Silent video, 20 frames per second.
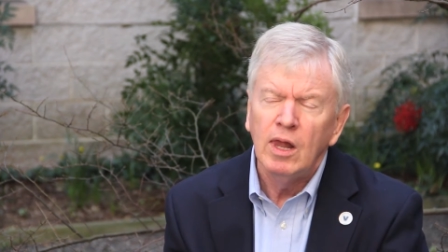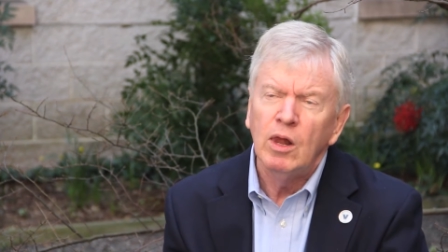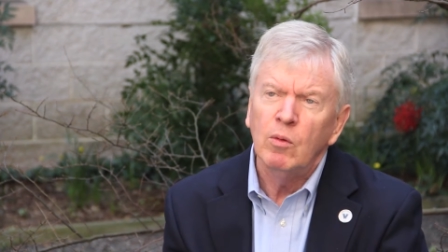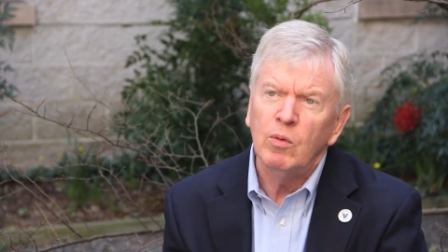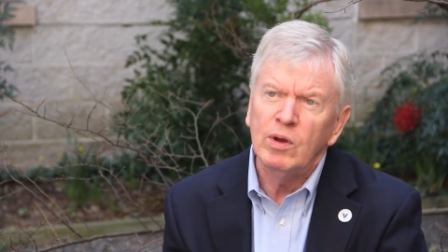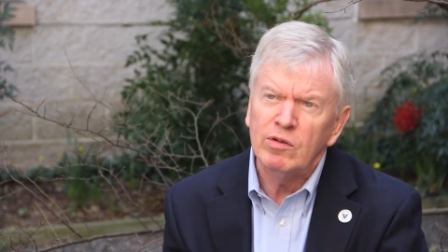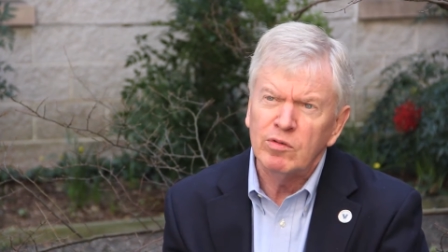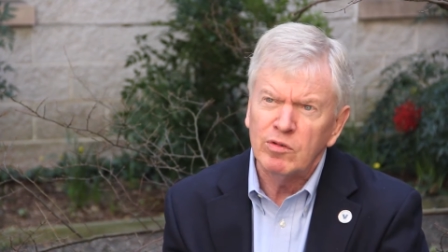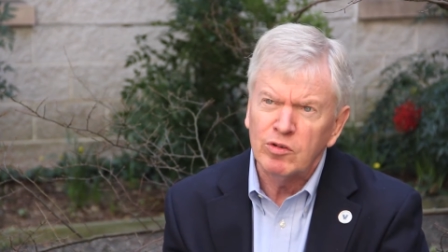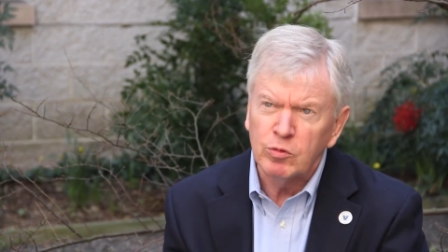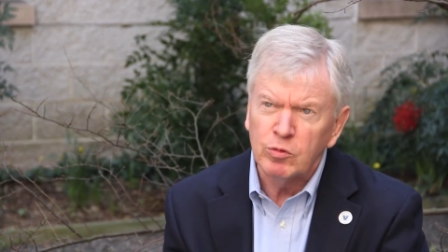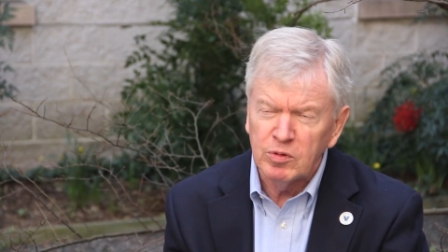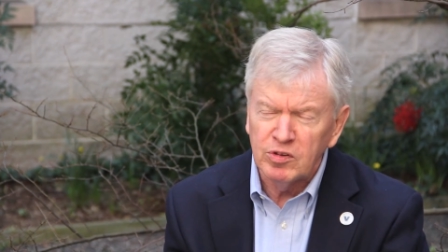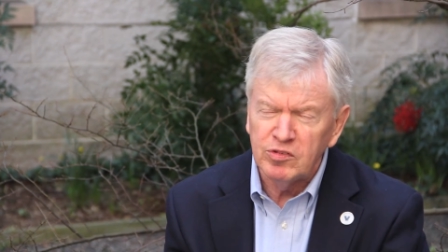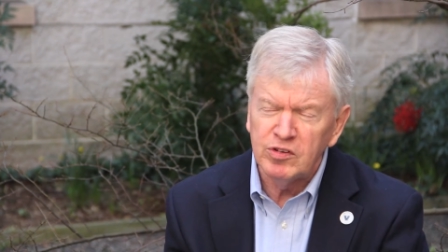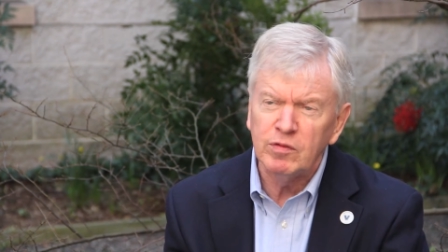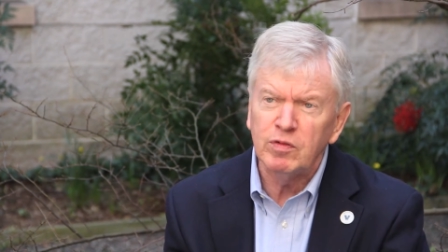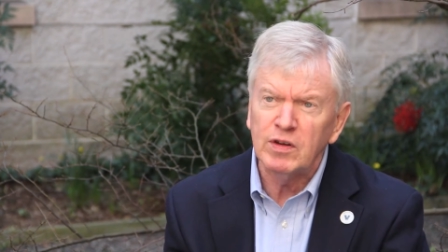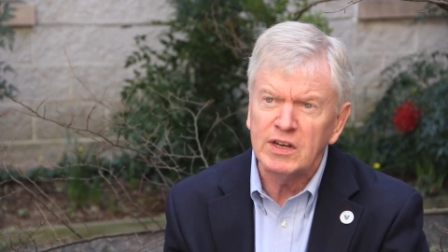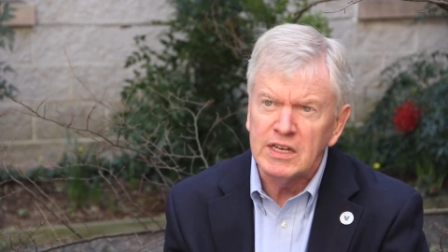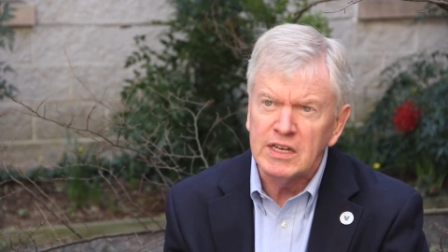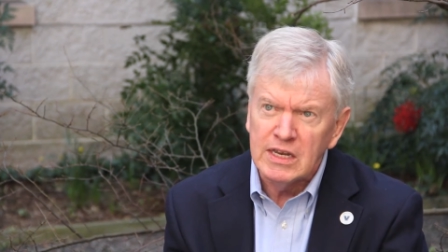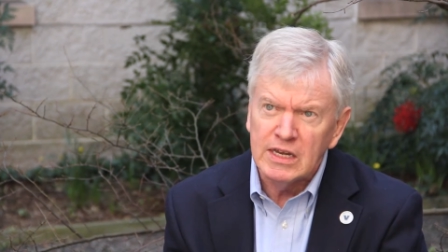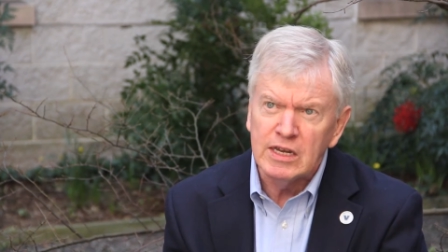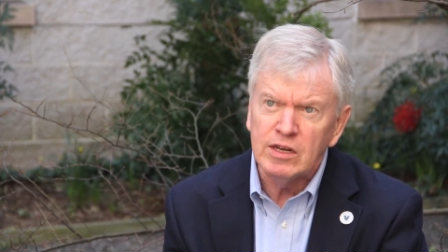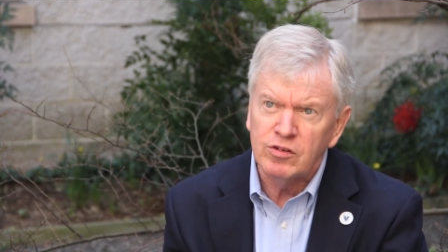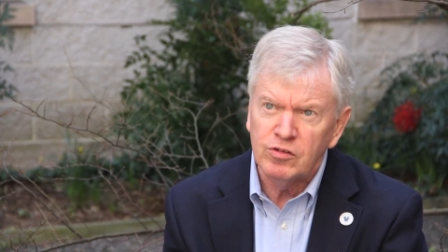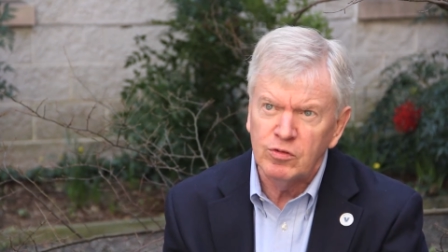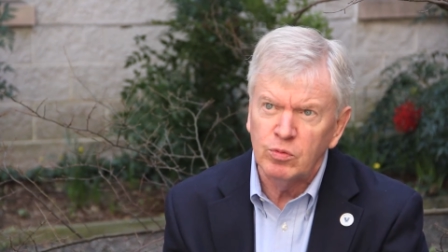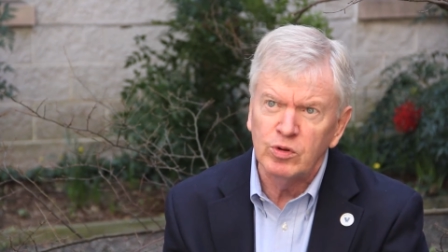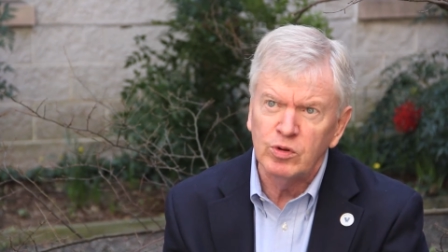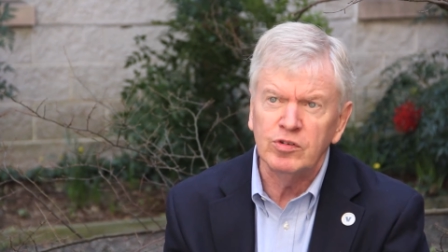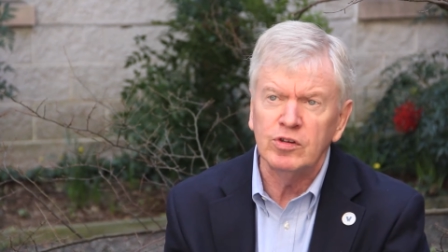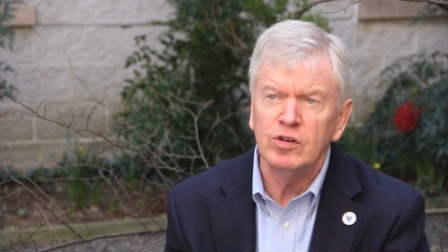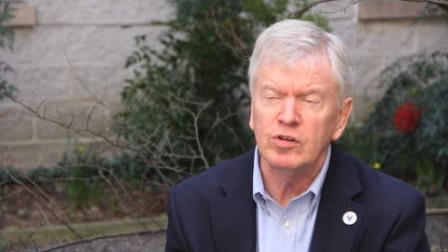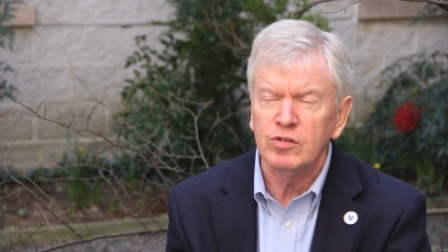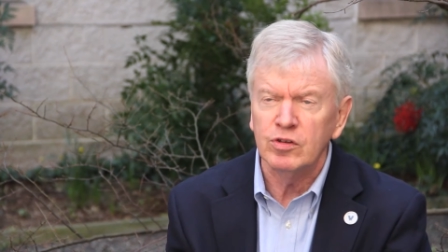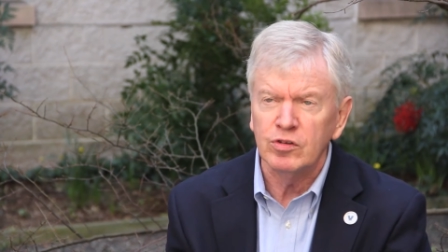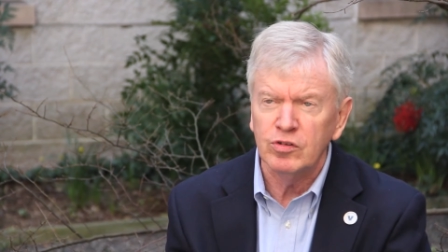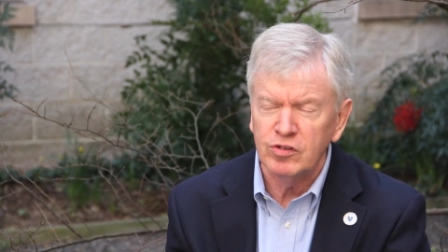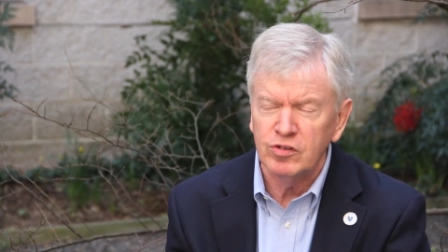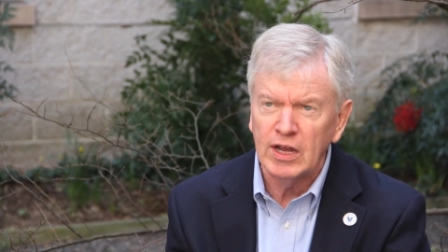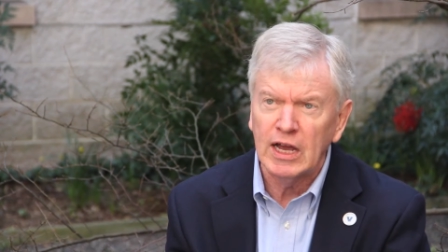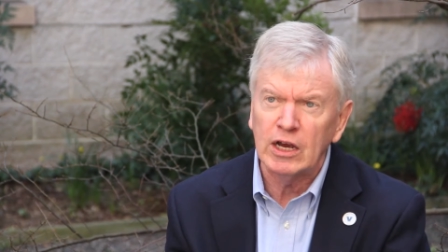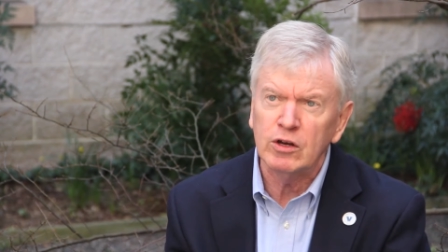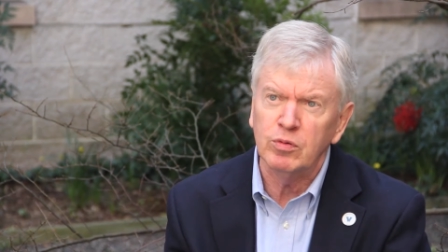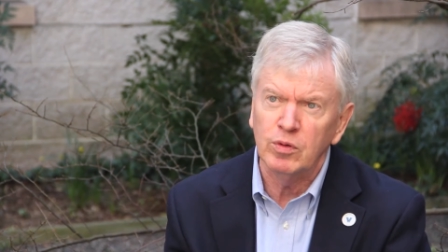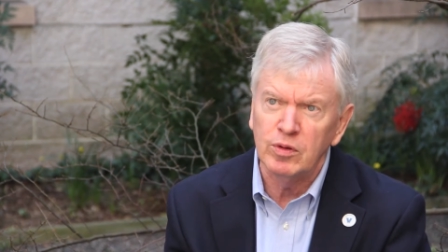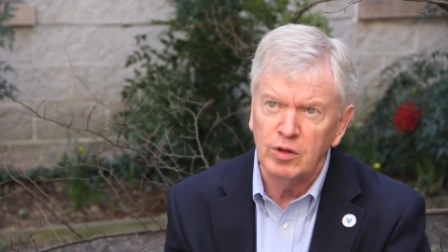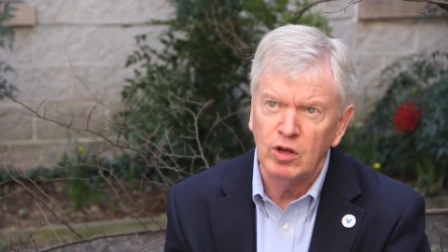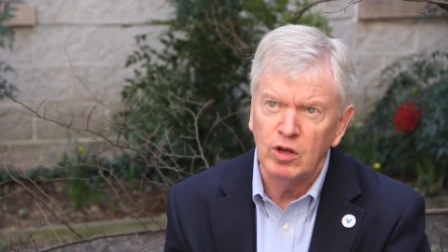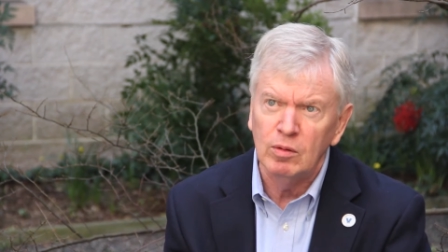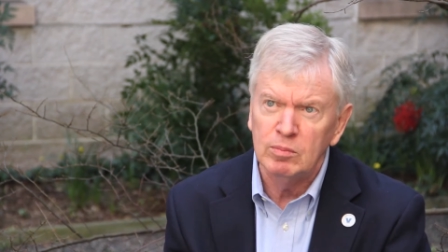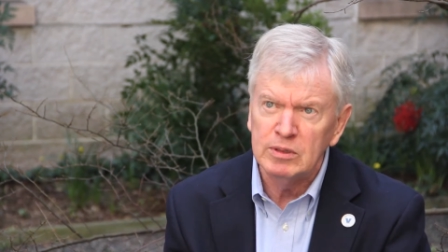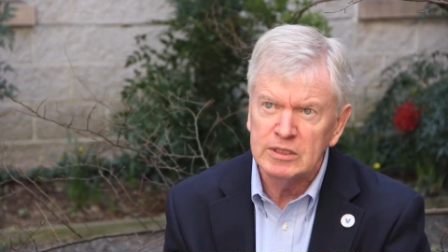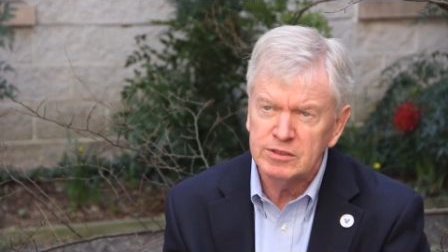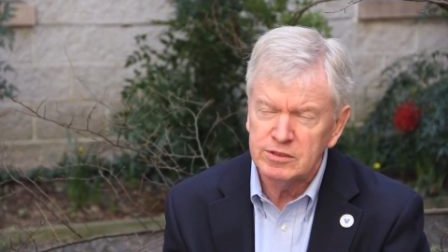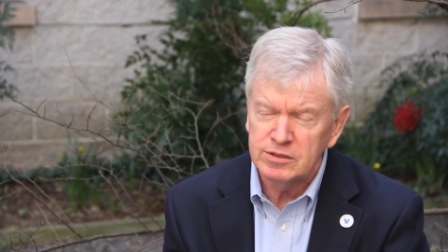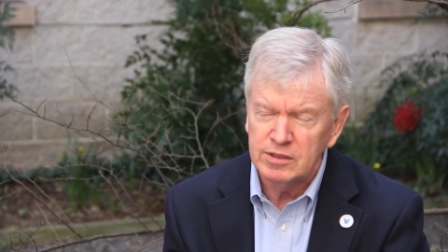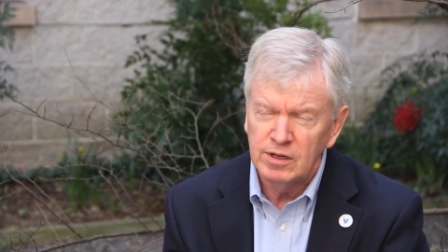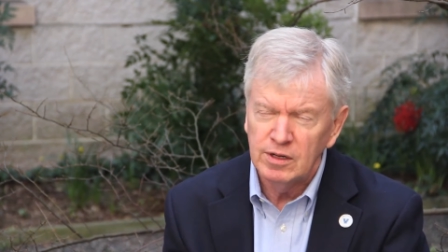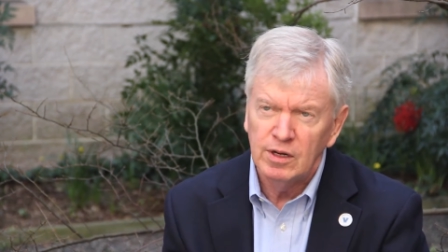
We have a specific niche, which is socks for the homeless.